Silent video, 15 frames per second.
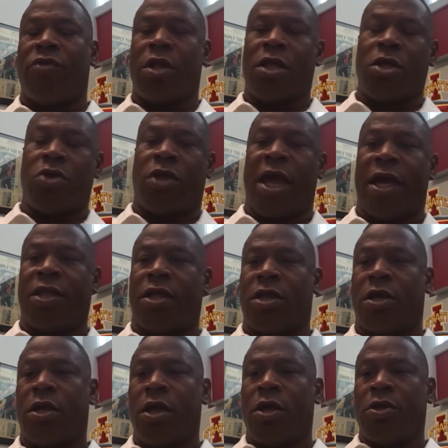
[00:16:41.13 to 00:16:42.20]
and then you take it
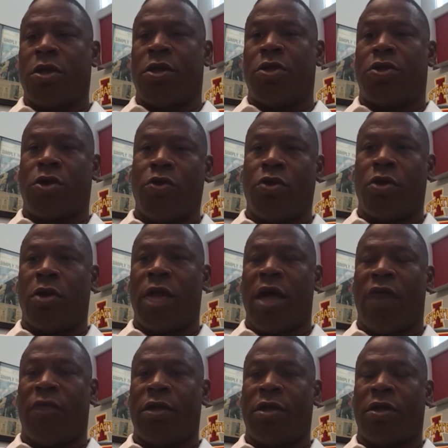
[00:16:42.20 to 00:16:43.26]
to the junior
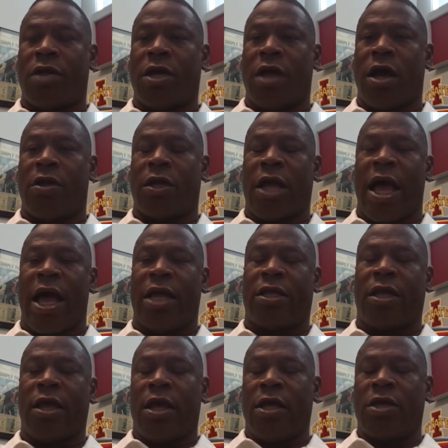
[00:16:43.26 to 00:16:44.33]
level, and you see
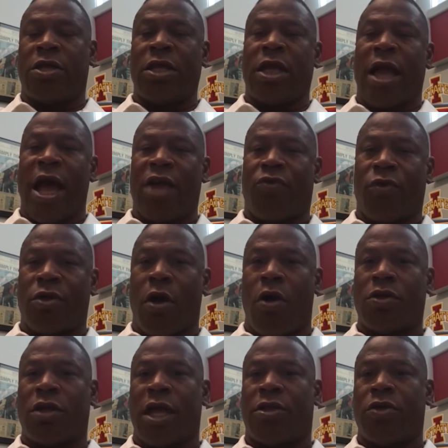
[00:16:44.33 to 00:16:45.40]
the guys'
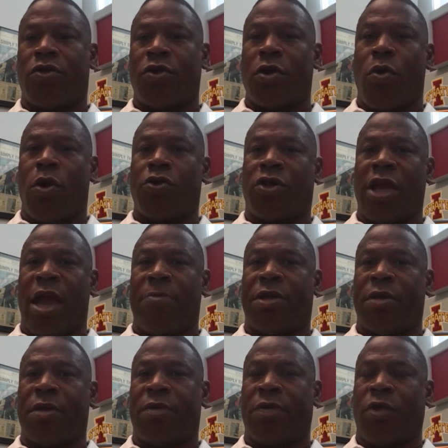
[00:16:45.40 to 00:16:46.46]
results at the Junior World Championships,